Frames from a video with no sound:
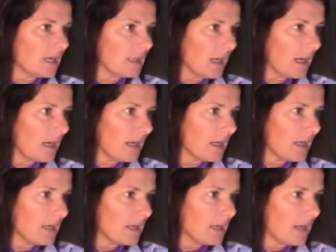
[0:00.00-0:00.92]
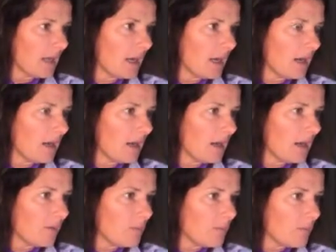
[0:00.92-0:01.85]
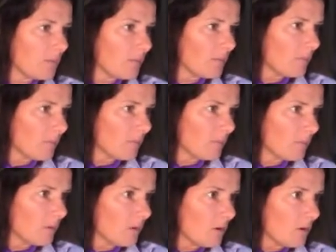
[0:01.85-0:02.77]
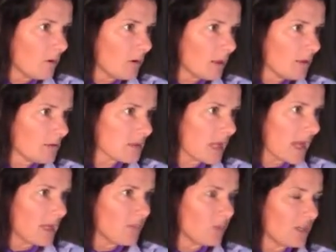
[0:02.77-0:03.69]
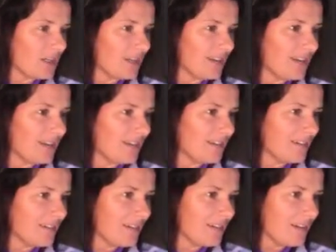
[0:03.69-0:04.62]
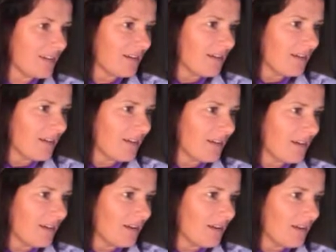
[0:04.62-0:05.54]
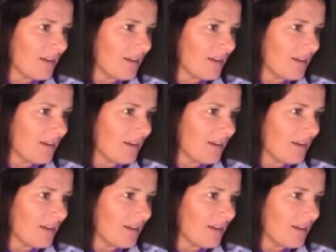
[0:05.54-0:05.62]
okay um what else hey brittany uh,